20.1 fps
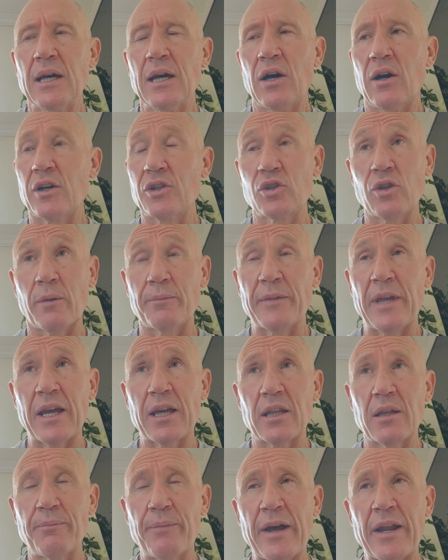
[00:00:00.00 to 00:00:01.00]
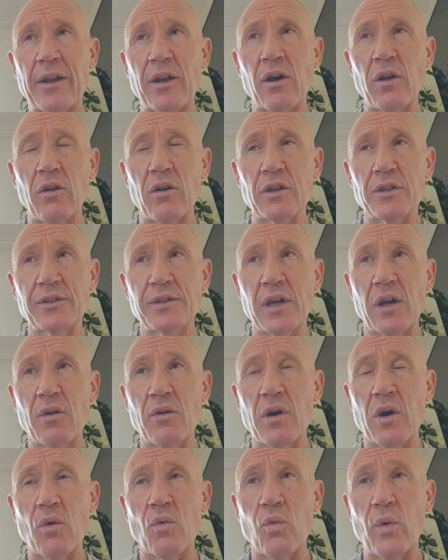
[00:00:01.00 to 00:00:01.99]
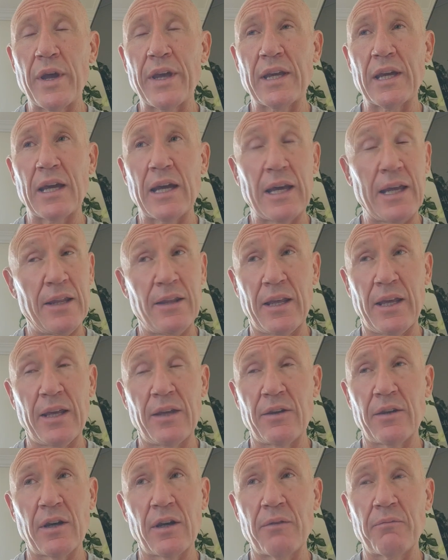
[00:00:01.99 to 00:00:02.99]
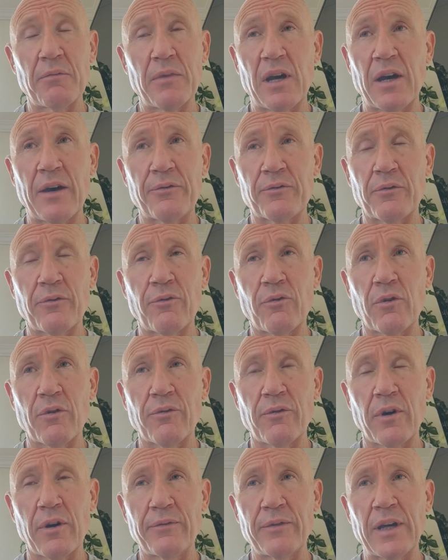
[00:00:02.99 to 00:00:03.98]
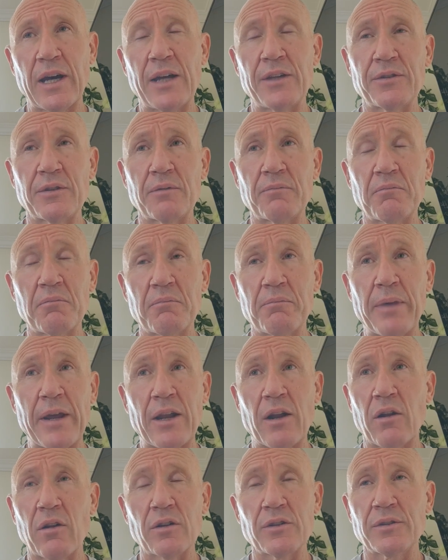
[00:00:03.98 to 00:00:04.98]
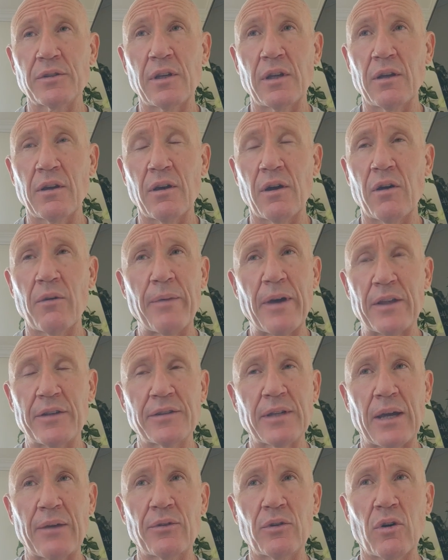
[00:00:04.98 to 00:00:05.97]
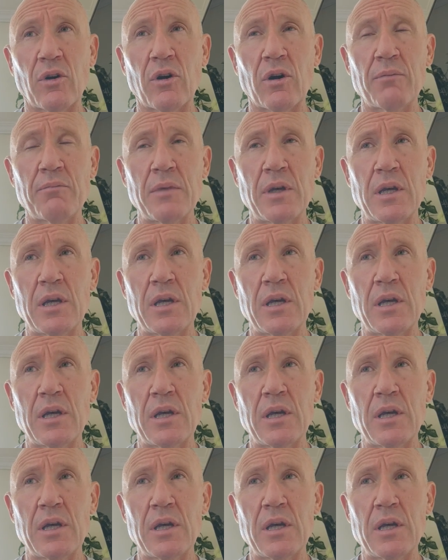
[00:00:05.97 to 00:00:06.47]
I stopped taking the Panadol Osteo a week and the endone after 4 or 5 days, and Panadol Osteo about the same time.